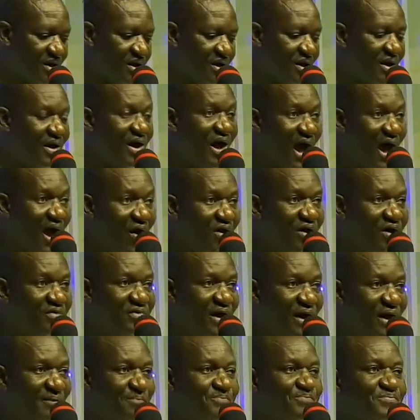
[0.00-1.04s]

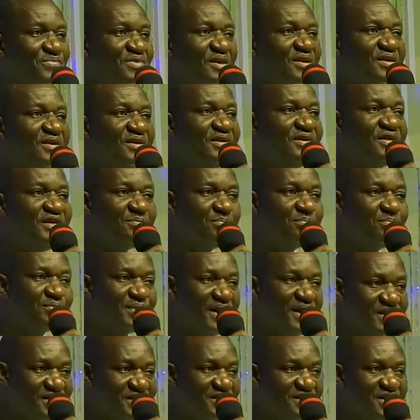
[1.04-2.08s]
However, the
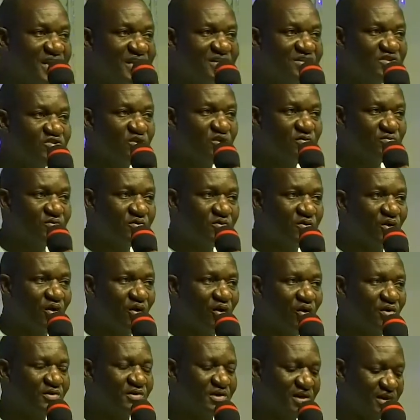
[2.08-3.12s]
presence of
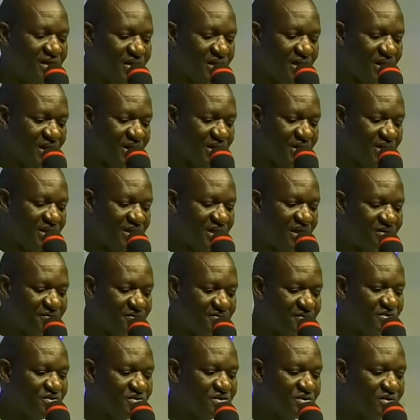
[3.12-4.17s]
God, it
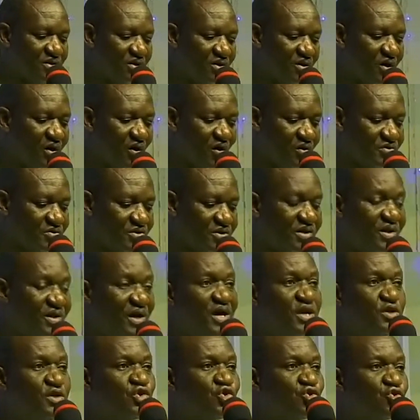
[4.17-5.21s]
gives us
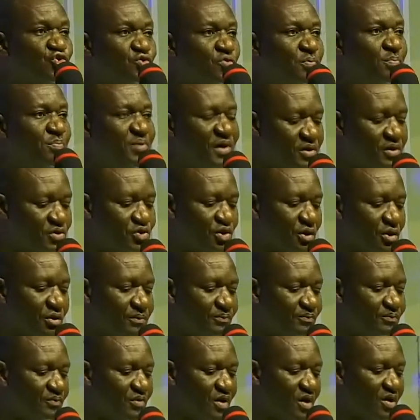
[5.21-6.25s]
a true picture
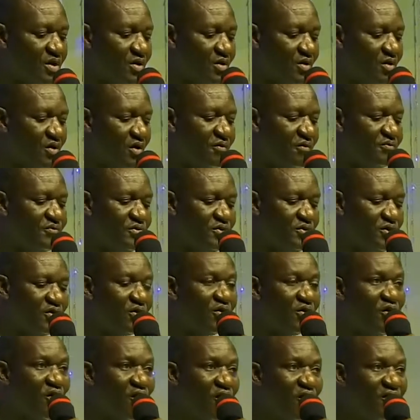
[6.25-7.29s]
of your
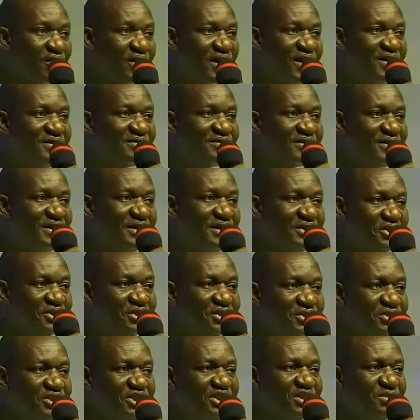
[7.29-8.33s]
current
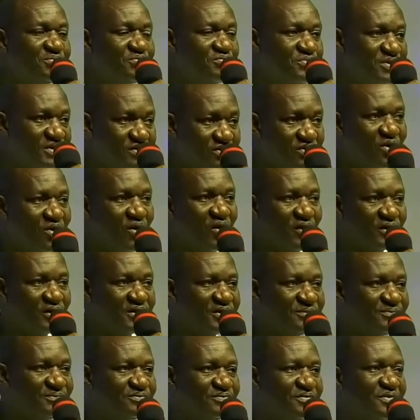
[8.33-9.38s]
relationship with God.
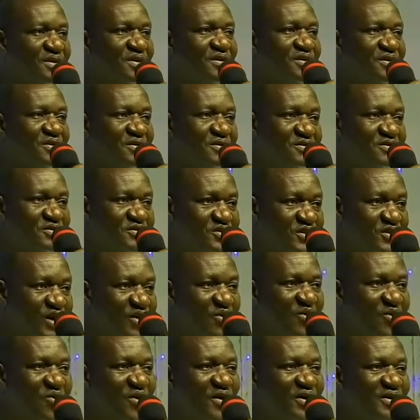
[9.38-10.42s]

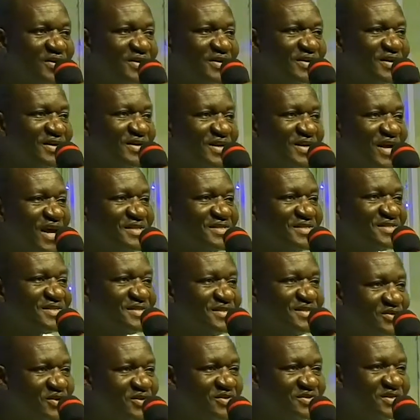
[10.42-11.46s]
Someone that
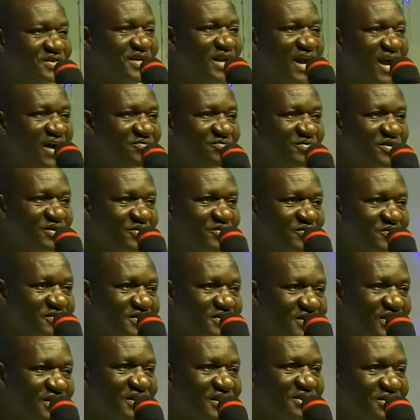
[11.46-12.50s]
doesn't have a good
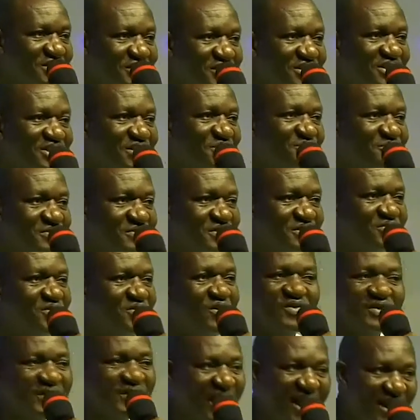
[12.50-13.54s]
relationship with
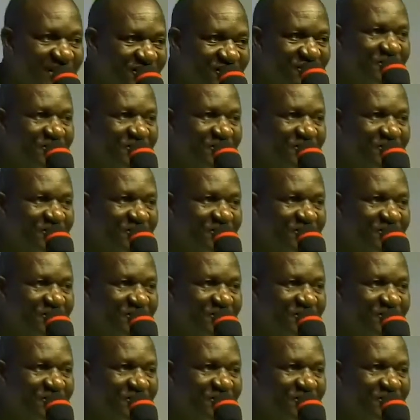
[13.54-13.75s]
God cannot